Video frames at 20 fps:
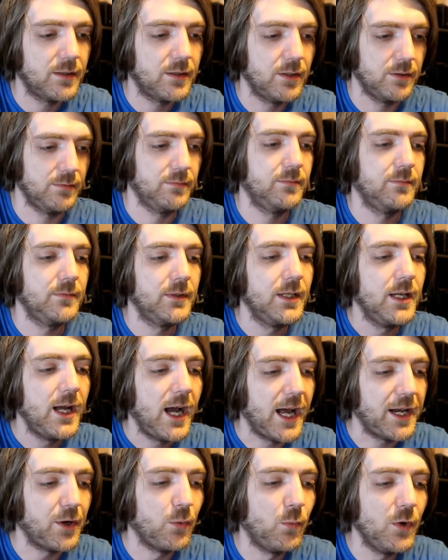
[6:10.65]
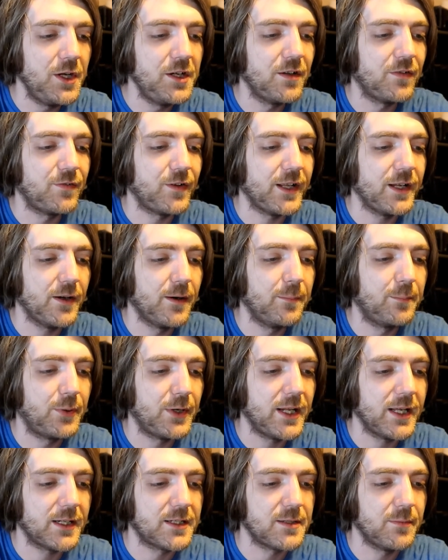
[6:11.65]
Oh, and a wonderfully
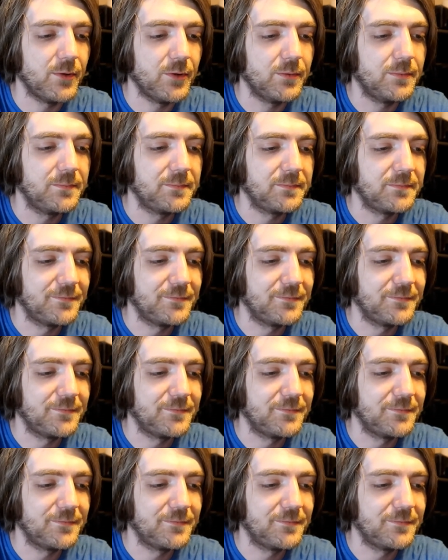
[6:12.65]
unpredictable.